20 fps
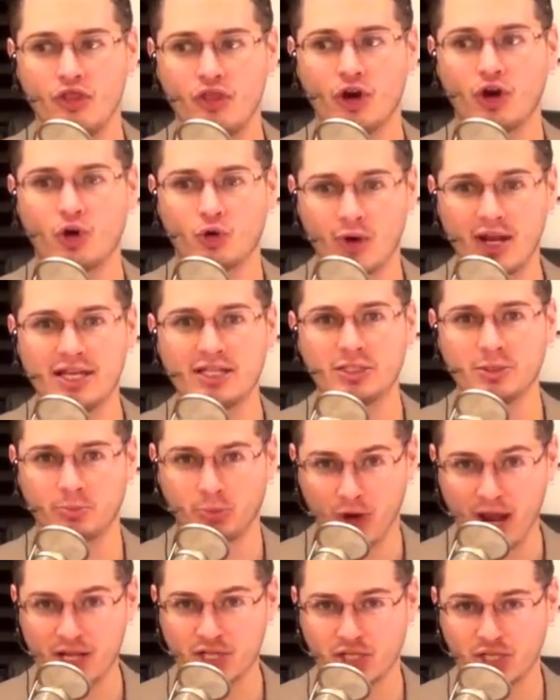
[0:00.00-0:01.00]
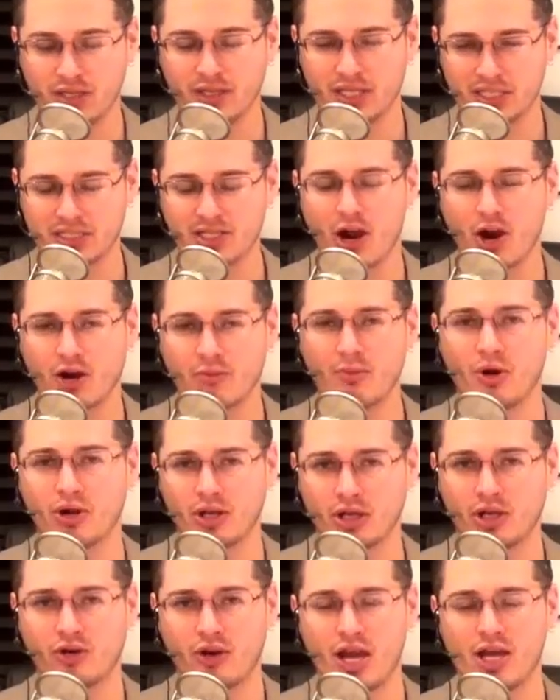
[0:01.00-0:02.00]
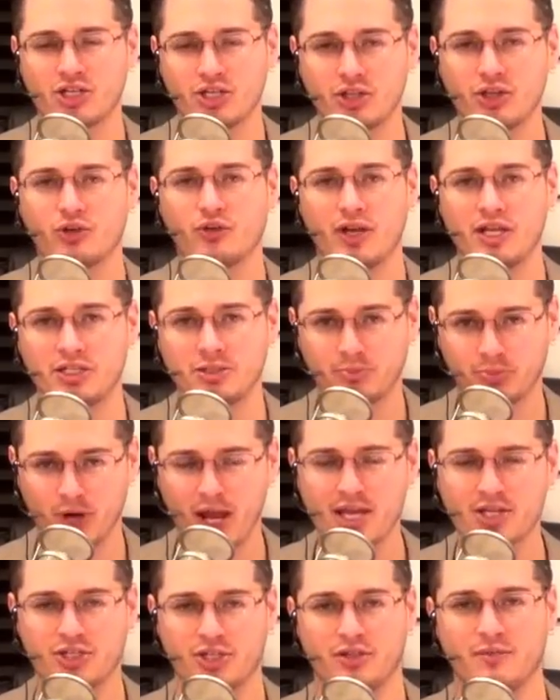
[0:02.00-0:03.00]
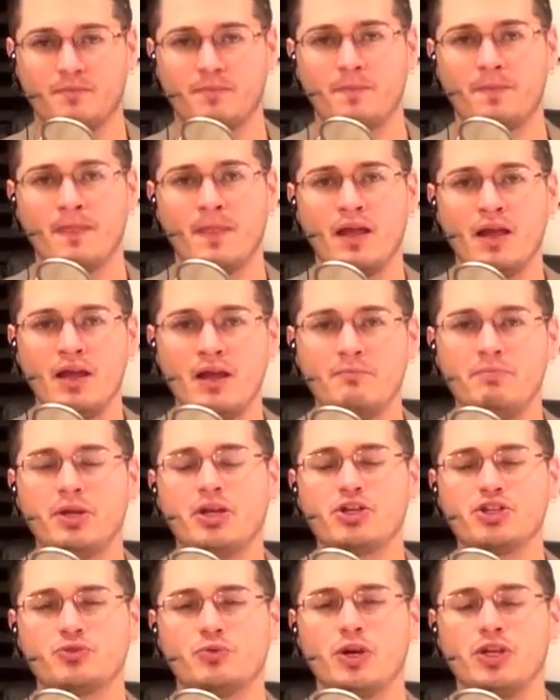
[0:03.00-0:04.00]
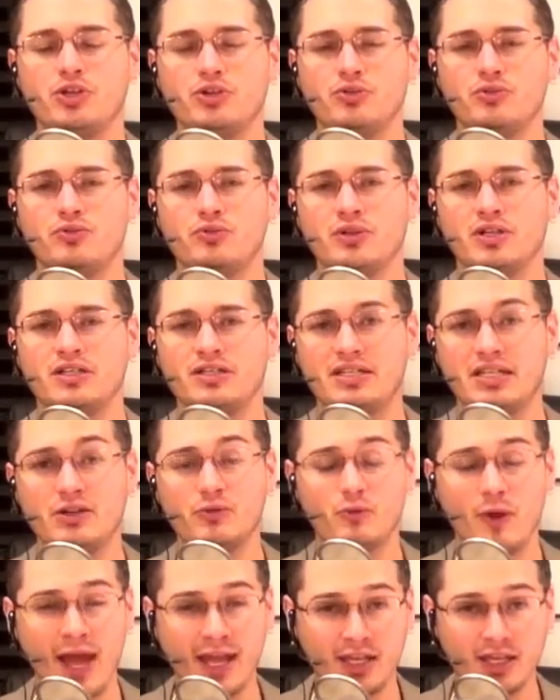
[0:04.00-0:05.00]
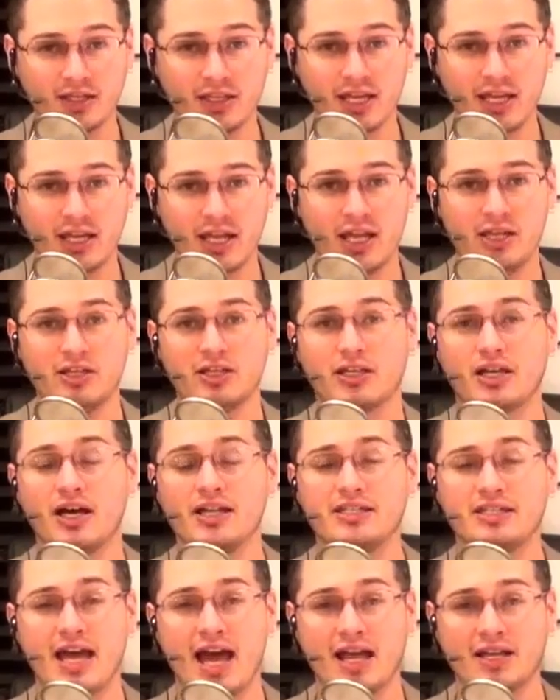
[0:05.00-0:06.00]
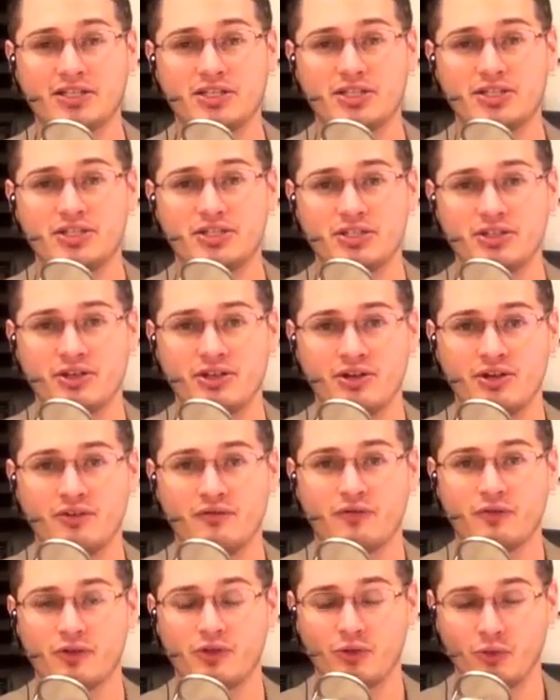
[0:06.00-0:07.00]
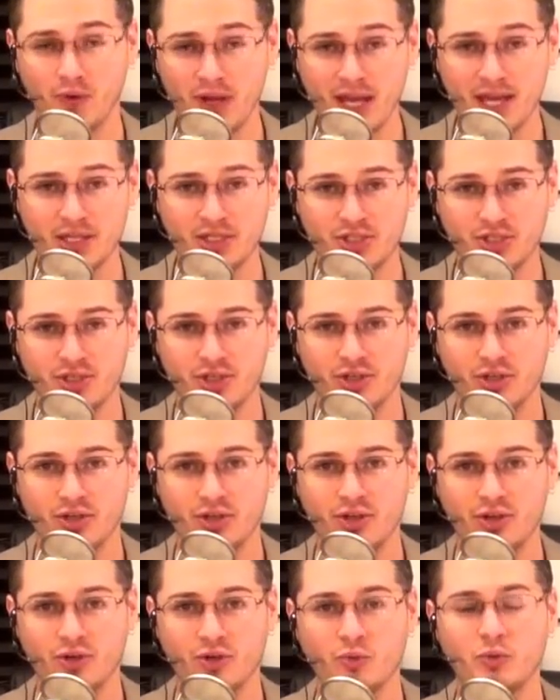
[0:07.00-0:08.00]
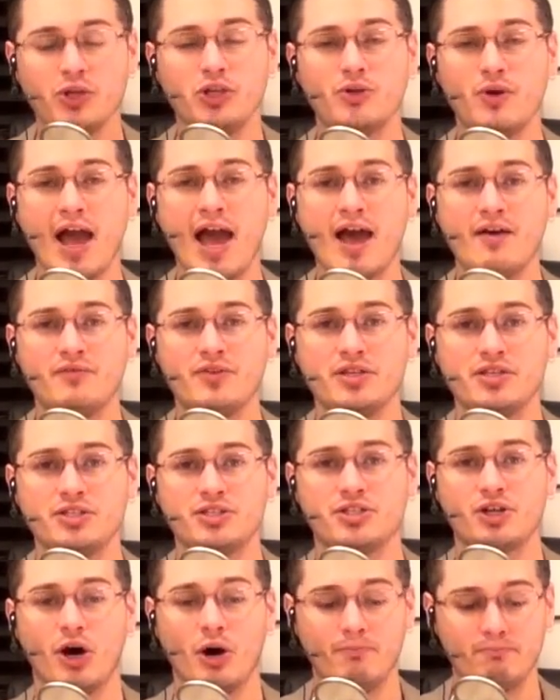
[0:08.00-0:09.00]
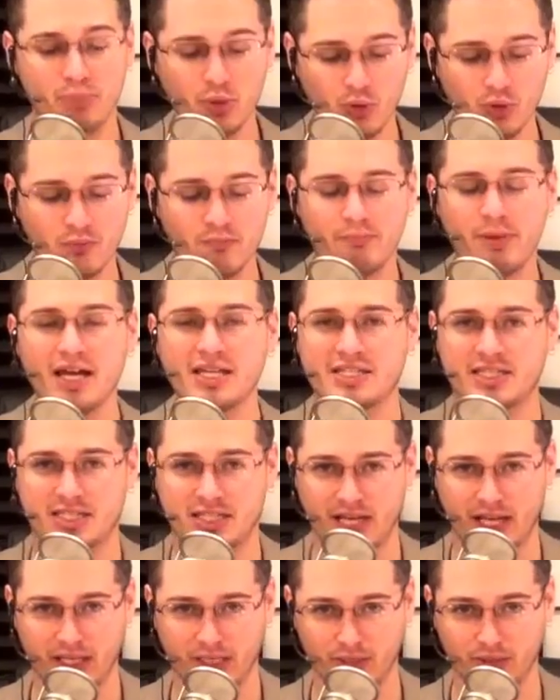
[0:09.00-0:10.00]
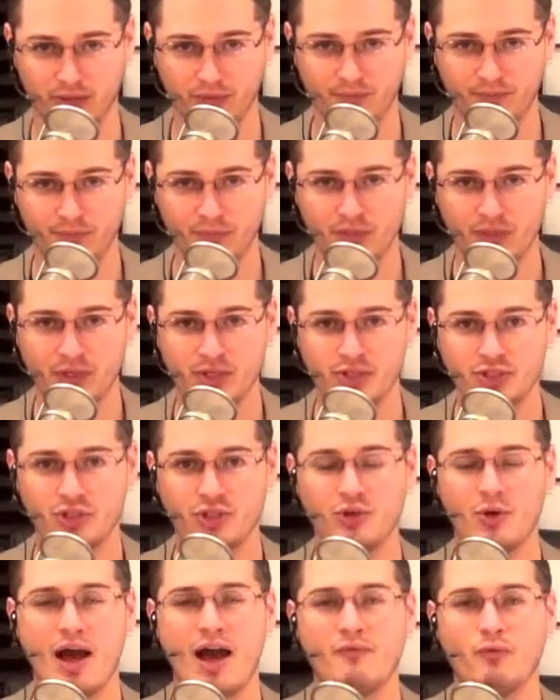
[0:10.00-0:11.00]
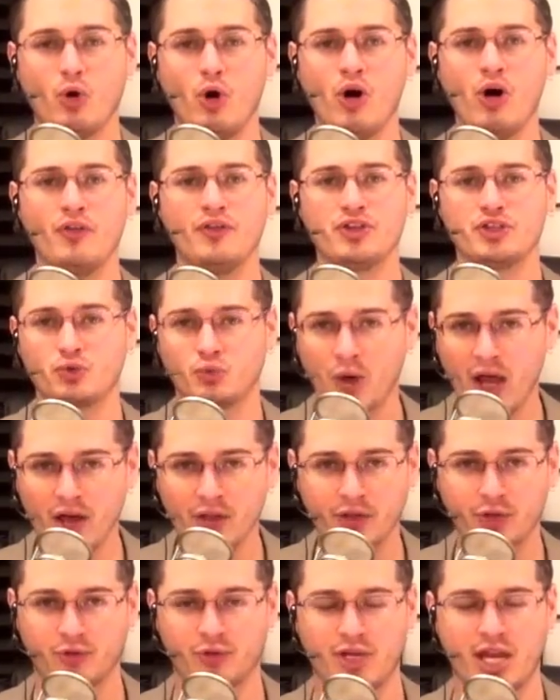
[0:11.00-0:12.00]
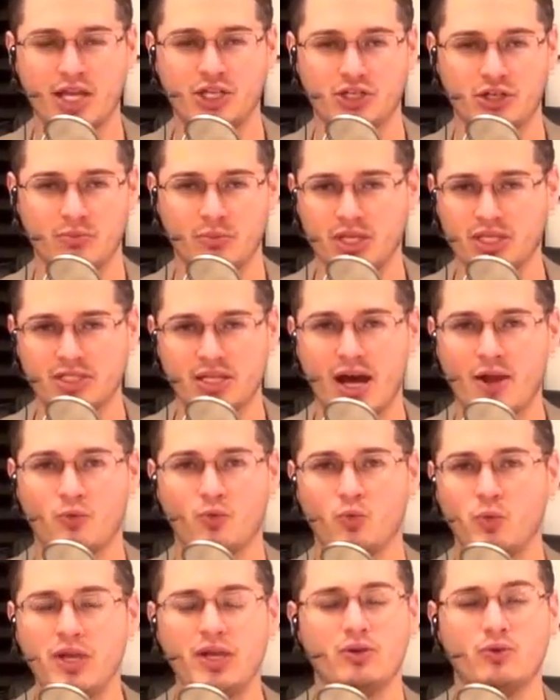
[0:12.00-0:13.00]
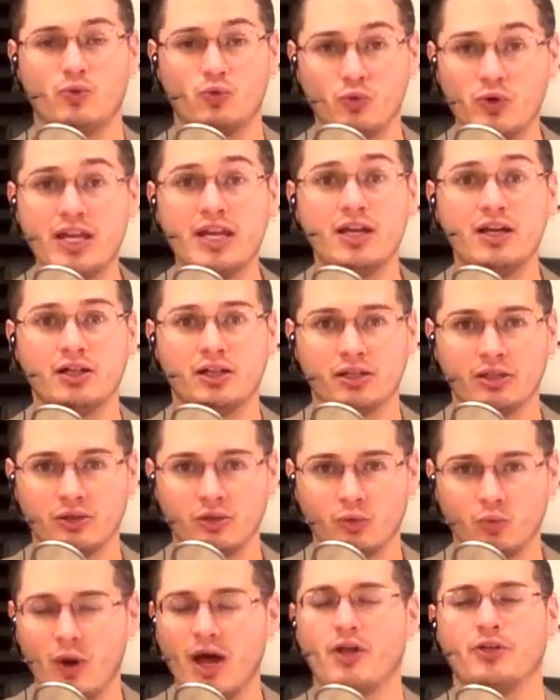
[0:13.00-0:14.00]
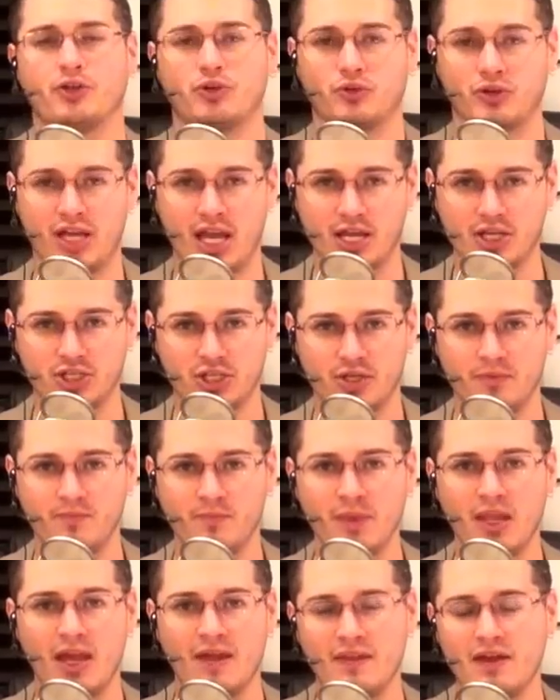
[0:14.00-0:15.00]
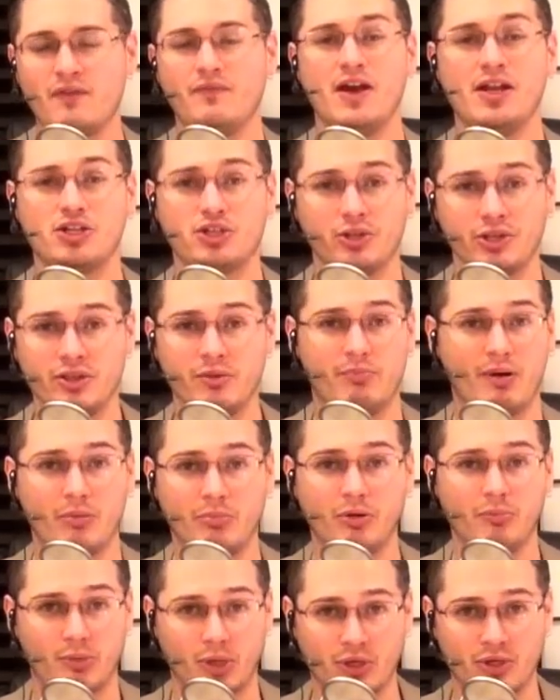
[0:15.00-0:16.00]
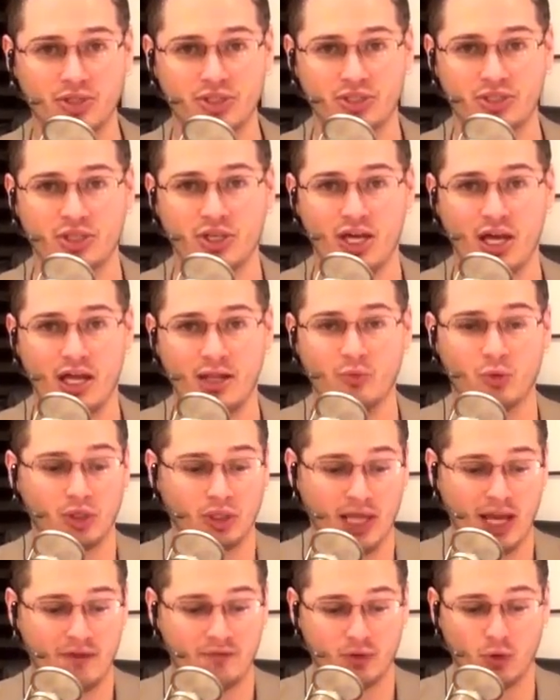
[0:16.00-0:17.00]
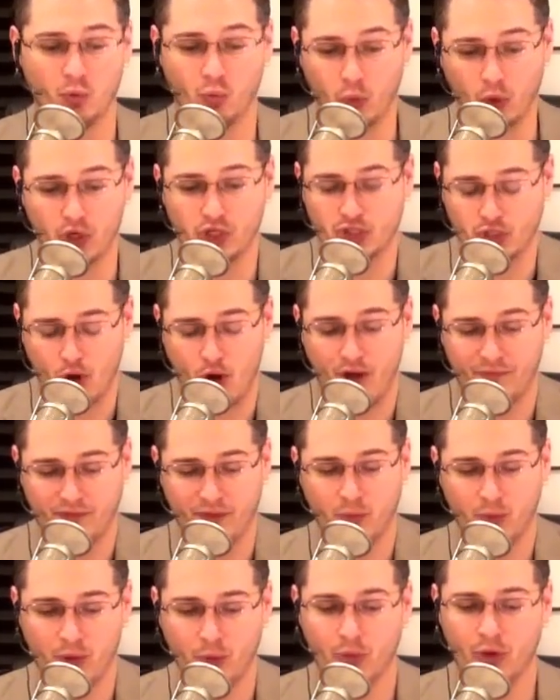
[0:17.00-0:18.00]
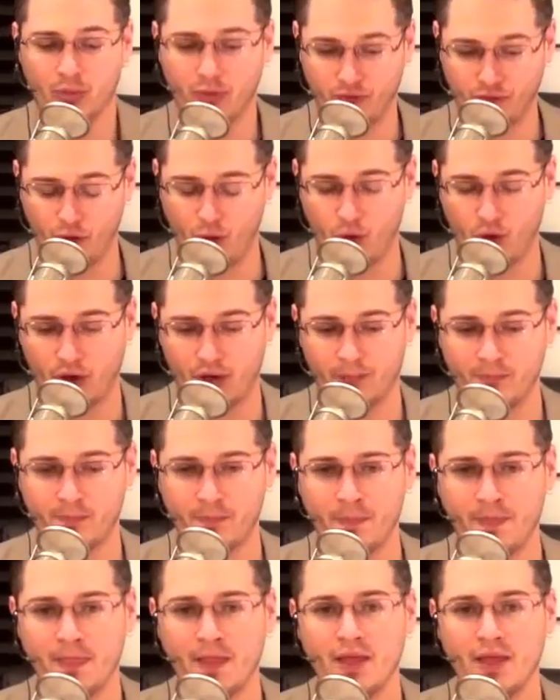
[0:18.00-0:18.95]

The Great Depression, the stock market crash and the Great Depression. Because when you deregulate and you cut taxes for the rich, what you have is a boom-bust cycle. So you have all this wealth creation, but it's not we real wealth creation. And then eventually the bubble bursts, and we're left worse off than we were before.